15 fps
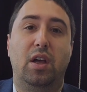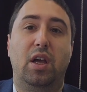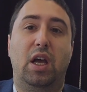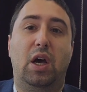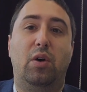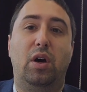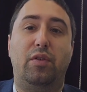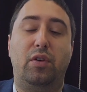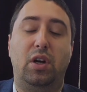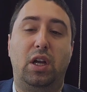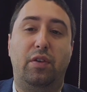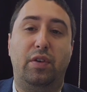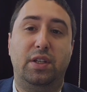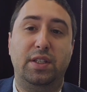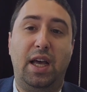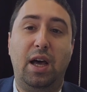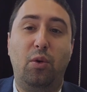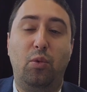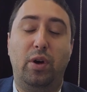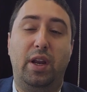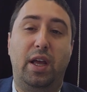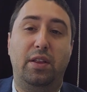However, if it's not
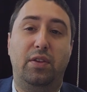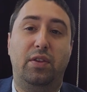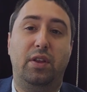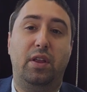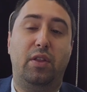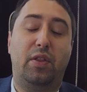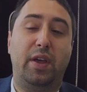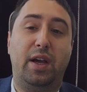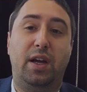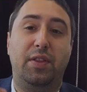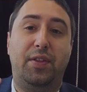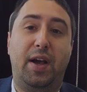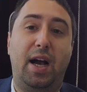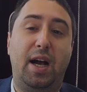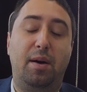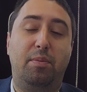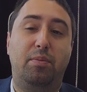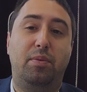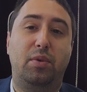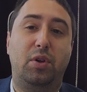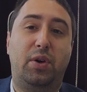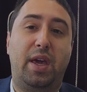one entity, the thing on top,
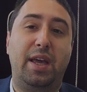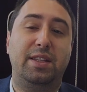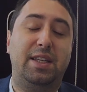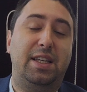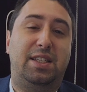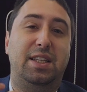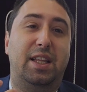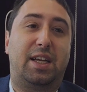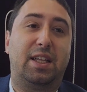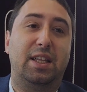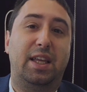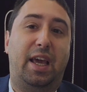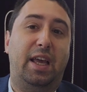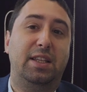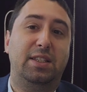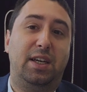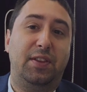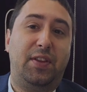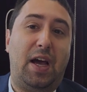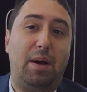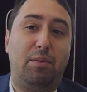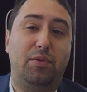you can't say it's in the kli. It's on
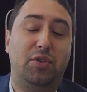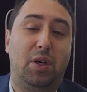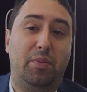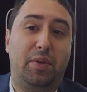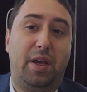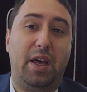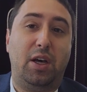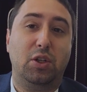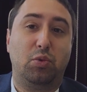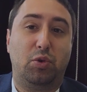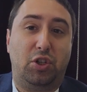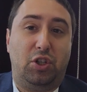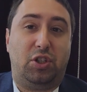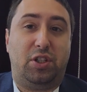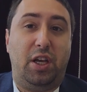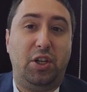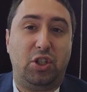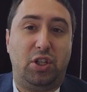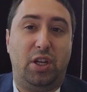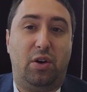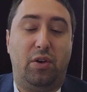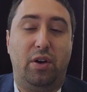top of something else which is
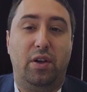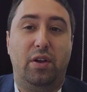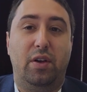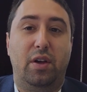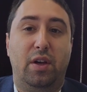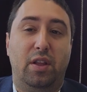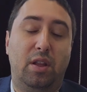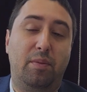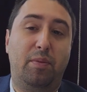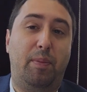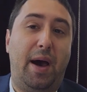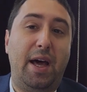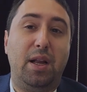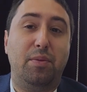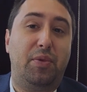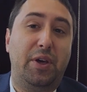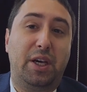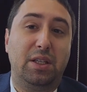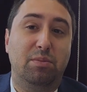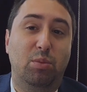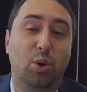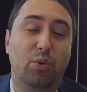stationary. The bottom thing
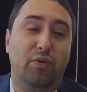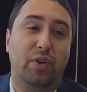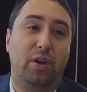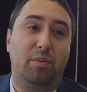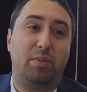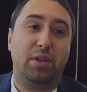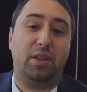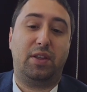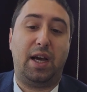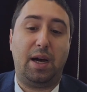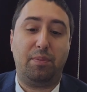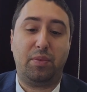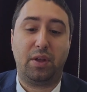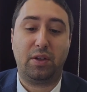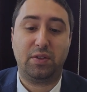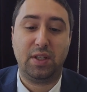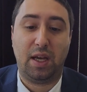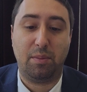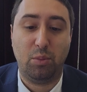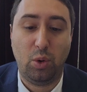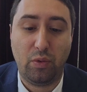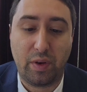is moving, but the top thing is not
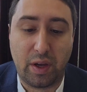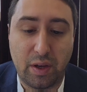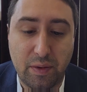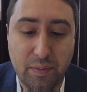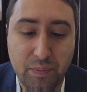moving.